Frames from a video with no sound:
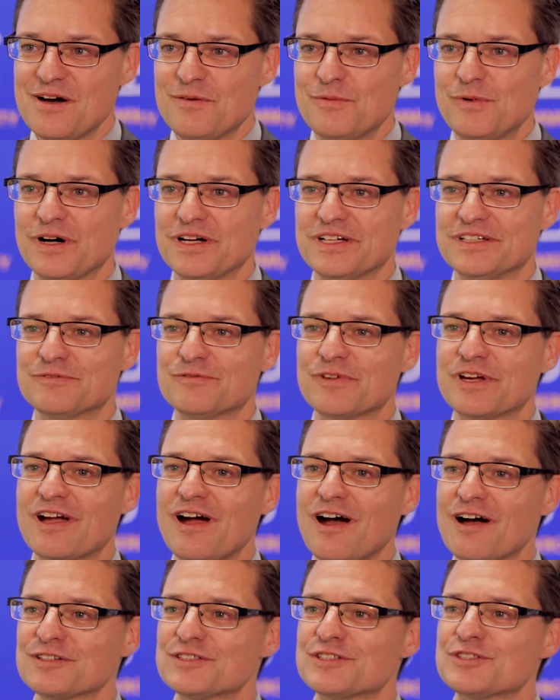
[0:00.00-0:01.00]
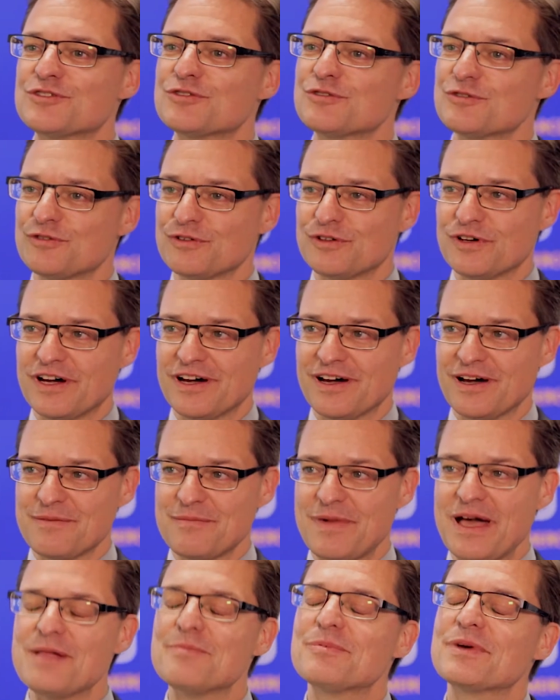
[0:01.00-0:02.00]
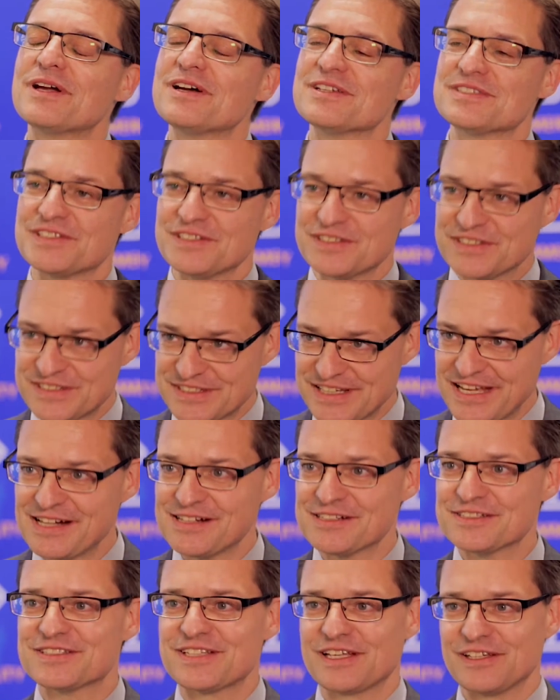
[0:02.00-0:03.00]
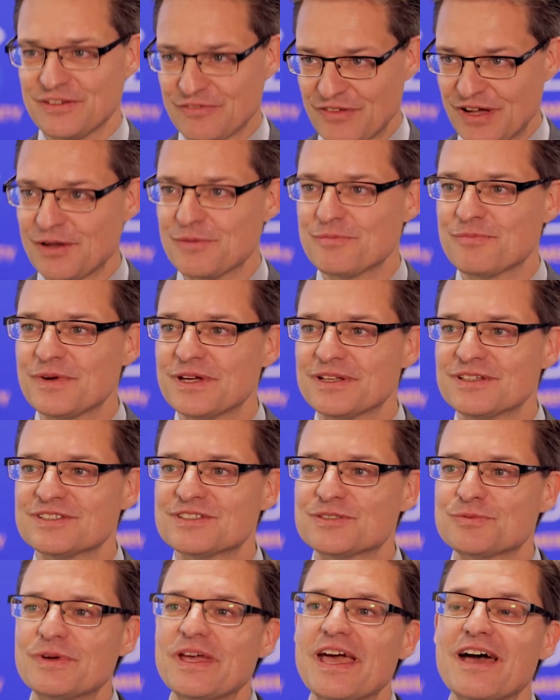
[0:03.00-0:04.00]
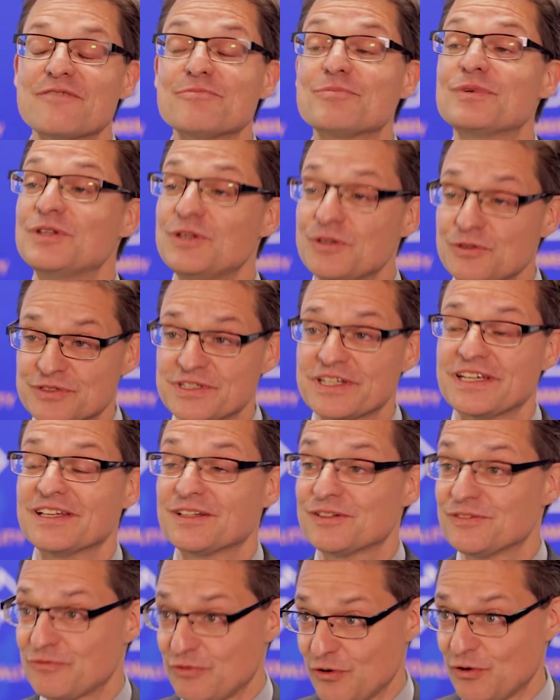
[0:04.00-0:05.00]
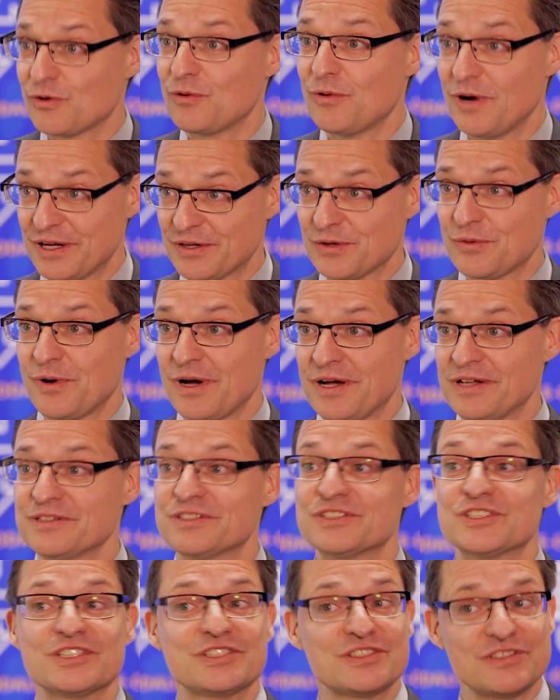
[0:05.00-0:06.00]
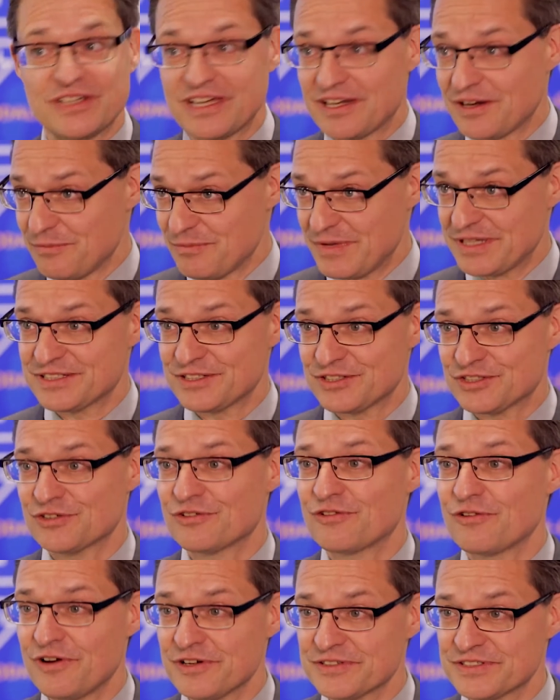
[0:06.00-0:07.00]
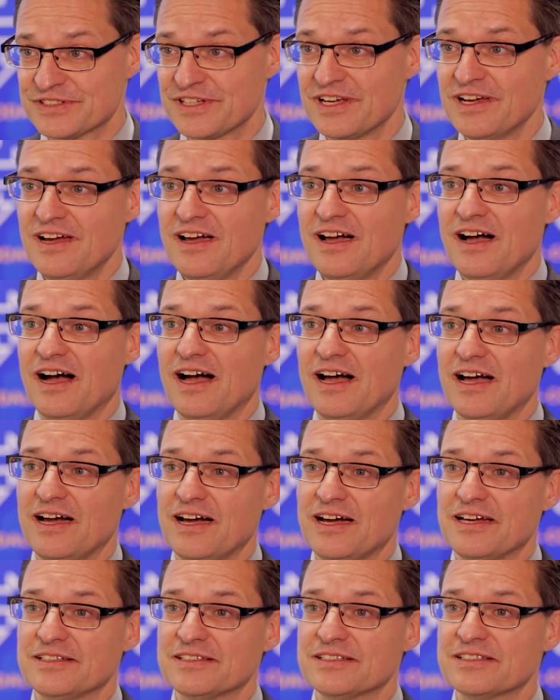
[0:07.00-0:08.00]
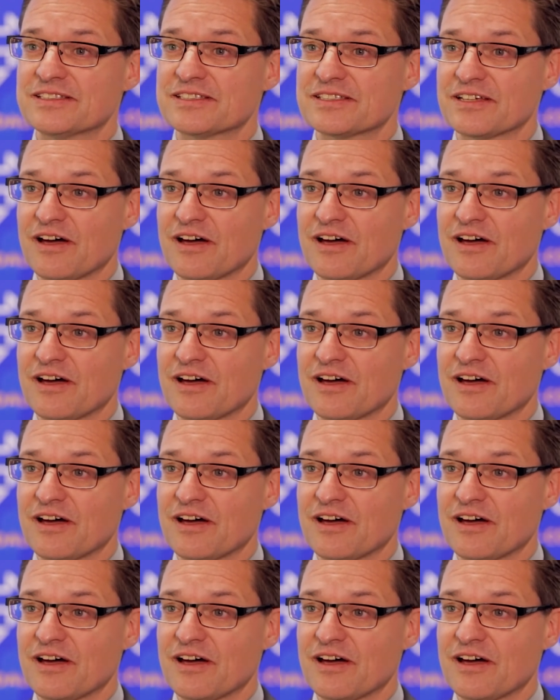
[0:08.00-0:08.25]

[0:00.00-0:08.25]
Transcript: Well, in regards to helping us in sales and development, we have been using it for quite a while just to get our message across. And